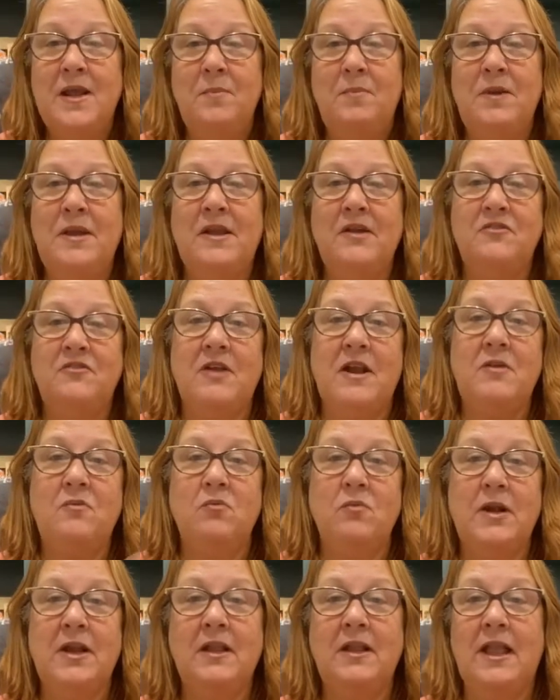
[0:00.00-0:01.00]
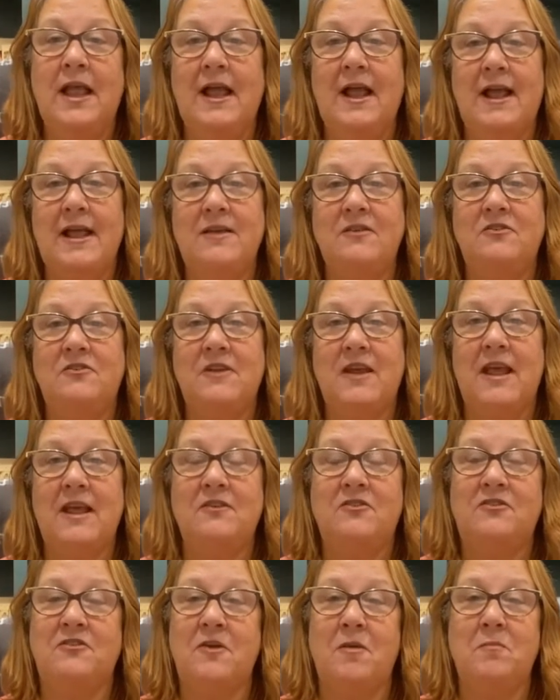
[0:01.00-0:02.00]
because I realized
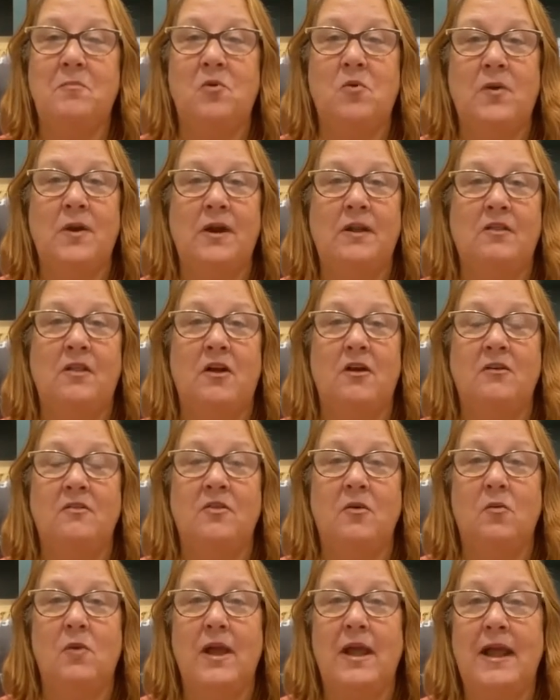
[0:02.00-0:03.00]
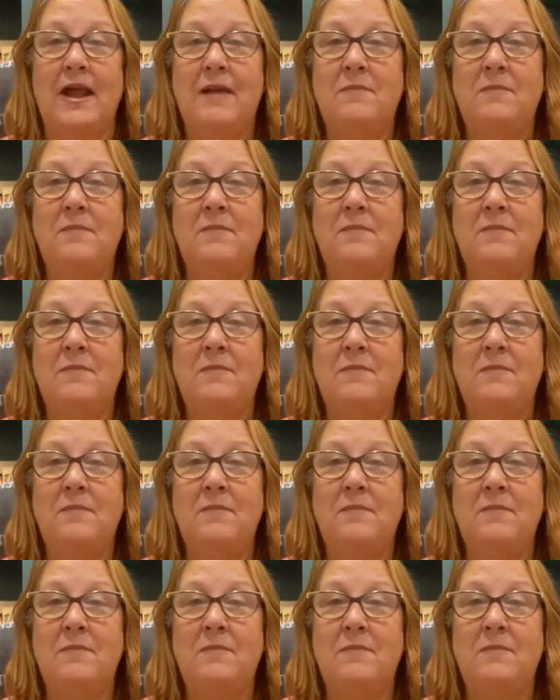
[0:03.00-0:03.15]
at some point along the way,